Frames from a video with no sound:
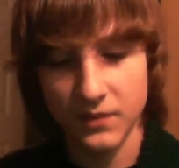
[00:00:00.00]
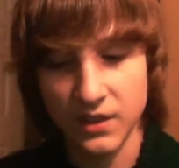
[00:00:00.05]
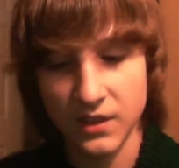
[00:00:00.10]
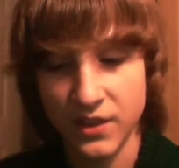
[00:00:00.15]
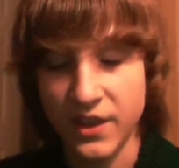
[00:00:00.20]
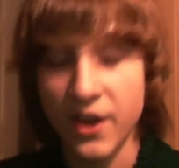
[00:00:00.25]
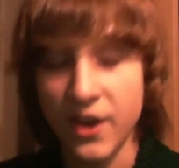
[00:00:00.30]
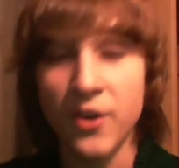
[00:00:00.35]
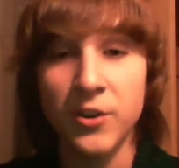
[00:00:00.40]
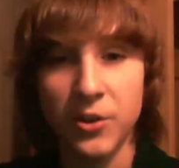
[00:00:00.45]

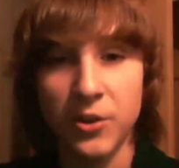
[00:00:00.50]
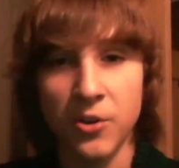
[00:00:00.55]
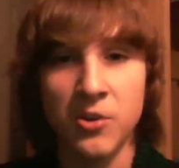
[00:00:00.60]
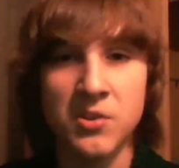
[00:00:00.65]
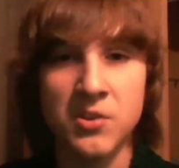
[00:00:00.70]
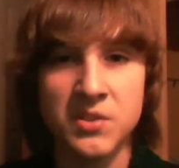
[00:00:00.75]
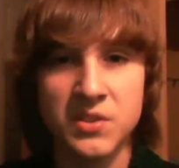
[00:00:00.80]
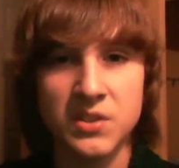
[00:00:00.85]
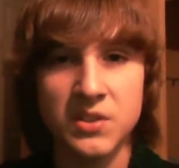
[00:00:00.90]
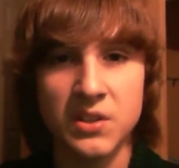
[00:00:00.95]
they're
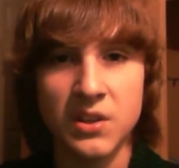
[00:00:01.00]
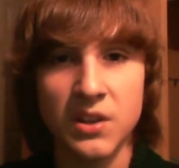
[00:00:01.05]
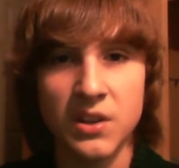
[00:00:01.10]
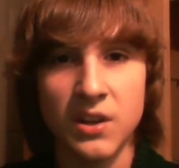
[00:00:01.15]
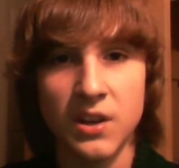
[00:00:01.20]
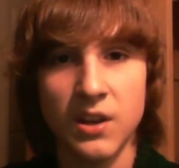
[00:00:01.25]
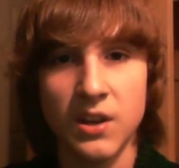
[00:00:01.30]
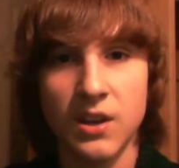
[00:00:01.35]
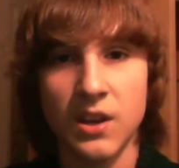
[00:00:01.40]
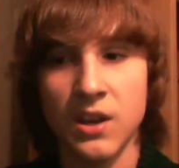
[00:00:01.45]
yours
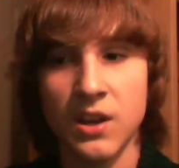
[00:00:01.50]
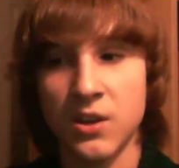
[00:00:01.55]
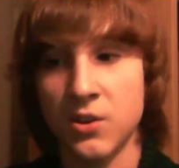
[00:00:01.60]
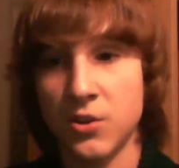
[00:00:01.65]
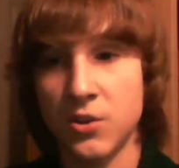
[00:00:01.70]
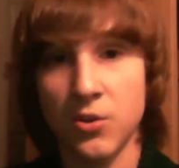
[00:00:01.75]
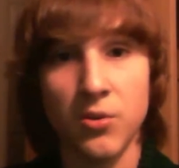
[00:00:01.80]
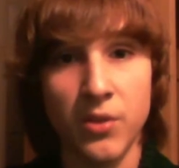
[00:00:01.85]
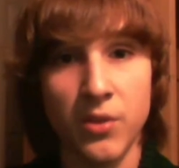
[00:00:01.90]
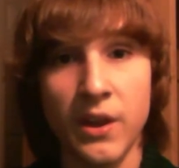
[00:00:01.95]
and
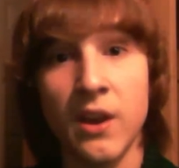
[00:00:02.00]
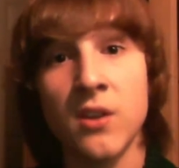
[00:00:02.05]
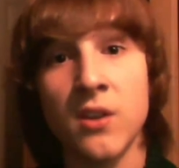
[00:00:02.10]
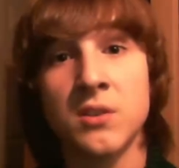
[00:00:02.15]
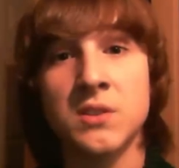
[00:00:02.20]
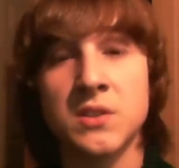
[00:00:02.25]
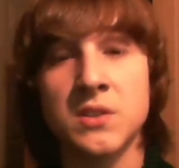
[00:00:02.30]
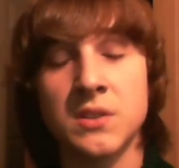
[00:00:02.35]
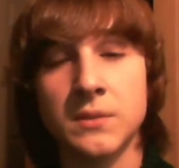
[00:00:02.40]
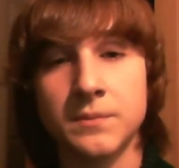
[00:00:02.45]
you're
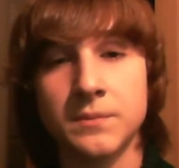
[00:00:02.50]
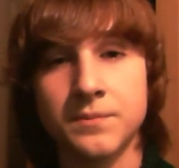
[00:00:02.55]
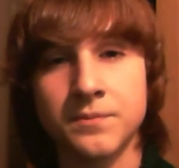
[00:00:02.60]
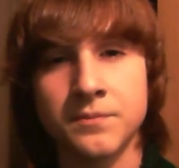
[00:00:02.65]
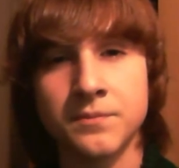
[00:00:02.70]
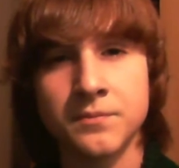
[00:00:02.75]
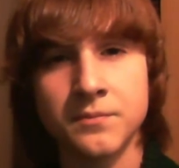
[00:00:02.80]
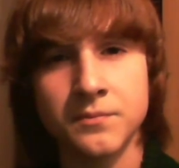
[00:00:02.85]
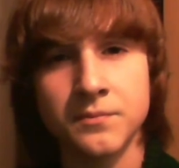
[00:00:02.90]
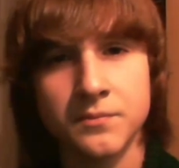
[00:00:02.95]
theirs.
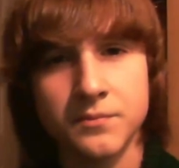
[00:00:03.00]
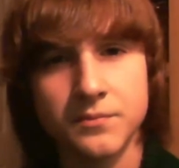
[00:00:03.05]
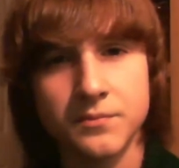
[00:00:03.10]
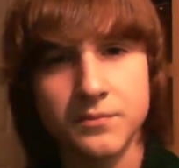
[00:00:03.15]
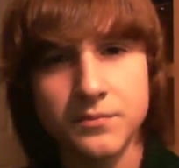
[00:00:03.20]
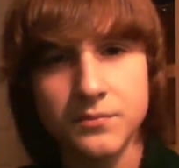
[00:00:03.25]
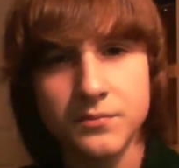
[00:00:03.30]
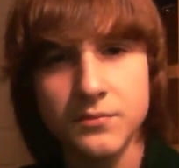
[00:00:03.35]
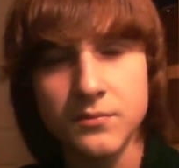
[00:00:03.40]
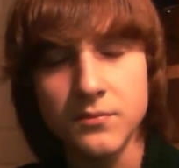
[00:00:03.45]

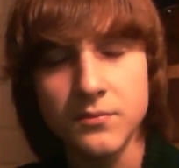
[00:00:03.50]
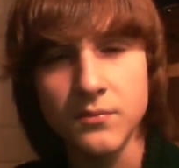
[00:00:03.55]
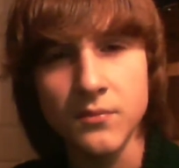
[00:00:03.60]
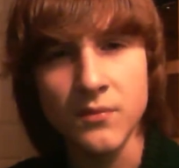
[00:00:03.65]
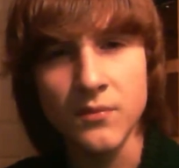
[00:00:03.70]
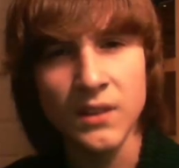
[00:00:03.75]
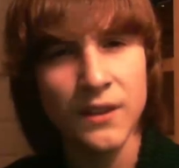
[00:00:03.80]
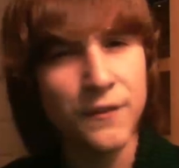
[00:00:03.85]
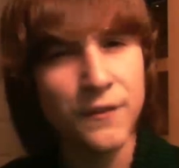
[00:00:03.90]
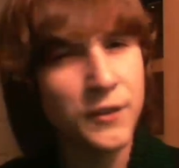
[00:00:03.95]

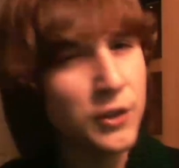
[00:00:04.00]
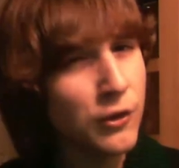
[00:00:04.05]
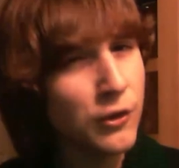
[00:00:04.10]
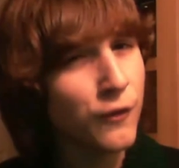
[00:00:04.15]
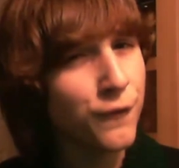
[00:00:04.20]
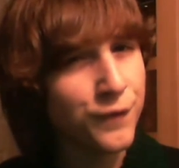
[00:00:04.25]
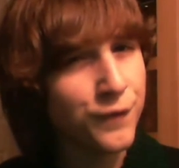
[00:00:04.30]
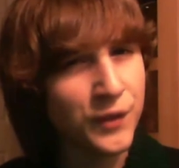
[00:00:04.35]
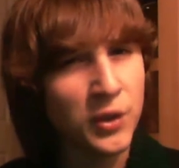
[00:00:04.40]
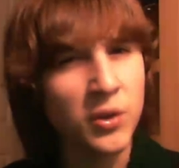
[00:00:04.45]
If you
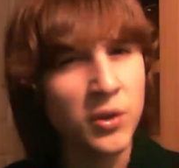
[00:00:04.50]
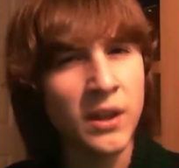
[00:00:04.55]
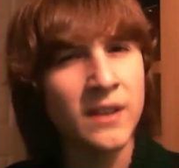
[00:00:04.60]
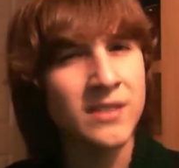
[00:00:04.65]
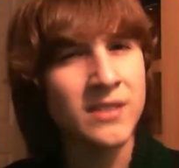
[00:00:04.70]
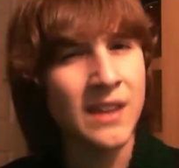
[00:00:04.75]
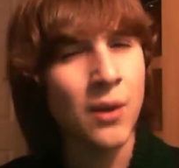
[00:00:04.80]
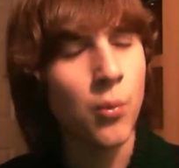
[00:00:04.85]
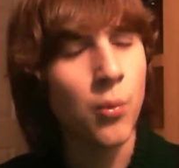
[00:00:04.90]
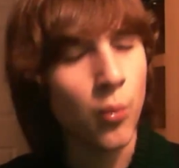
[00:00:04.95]
don't feel like
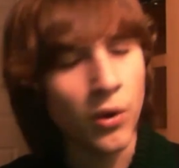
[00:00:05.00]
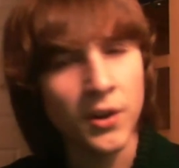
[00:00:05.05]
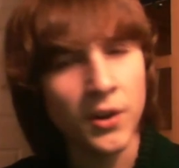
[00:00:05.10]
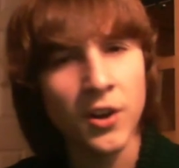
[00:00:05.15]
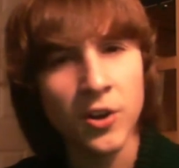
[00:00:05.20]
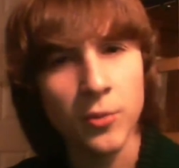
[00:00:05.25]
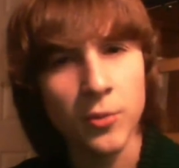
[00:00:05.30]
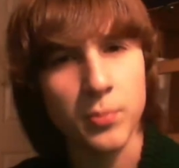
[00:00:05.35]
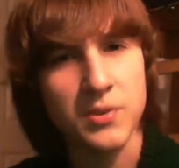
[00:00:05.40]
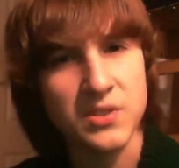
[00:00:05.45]
that
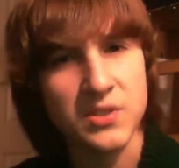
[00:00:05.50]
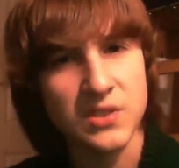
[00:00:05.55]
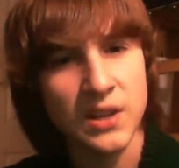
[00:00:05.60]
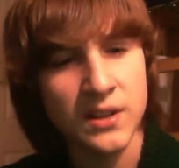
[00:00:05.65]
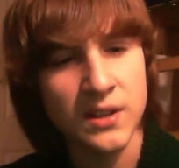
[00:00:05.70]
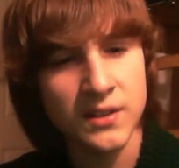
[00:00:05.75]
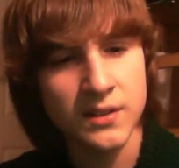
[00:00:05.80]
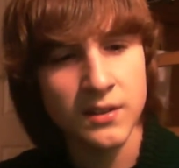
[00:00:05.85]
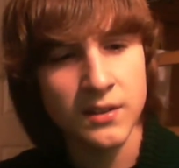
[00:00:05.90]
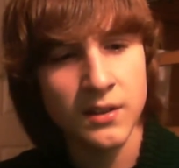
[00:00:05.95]

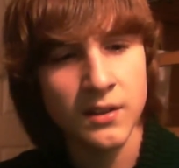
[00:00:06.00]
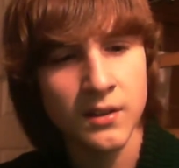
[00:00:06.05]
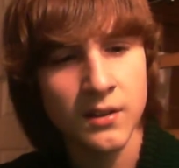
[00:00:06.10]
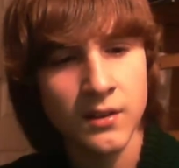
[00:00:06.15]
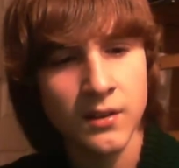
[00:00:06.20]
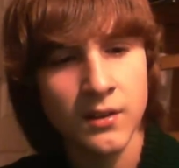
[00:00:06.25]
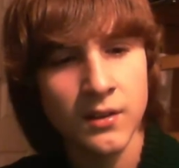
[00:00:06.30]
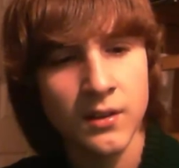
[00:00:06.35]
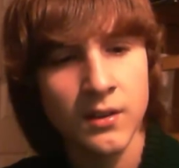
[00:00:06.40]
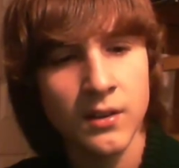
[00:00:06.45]
100%,
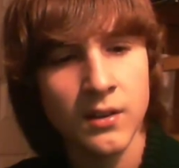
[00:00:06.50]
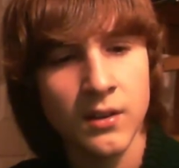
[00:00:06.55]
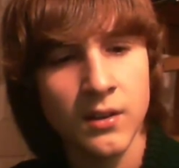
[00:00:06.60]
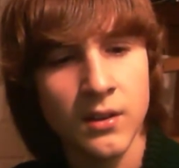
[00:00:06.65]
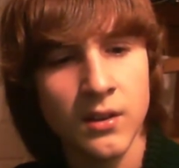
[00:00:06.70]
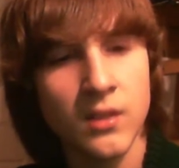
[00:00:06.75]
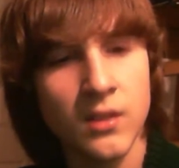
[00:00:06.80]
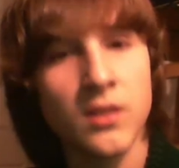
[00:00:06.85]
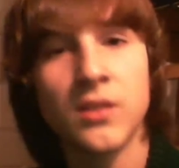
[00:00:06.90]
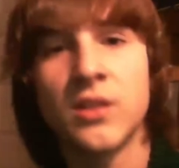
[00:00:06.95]

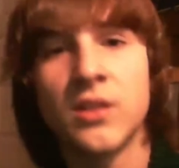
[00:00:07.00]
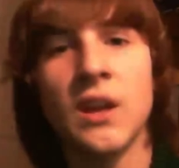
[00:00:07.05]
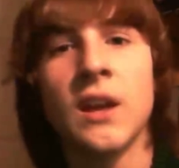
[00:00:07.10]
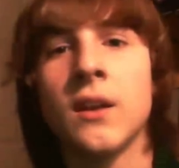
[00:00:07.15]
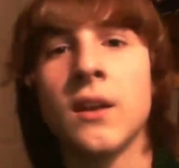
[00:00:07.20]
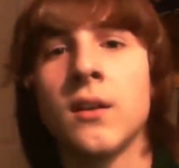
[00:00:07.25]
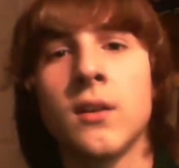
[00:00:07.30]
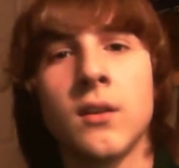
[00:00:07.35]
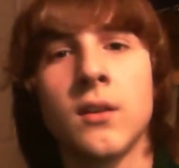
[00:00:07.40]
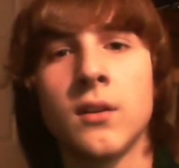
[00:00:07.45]

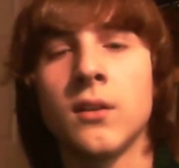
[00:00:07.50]
then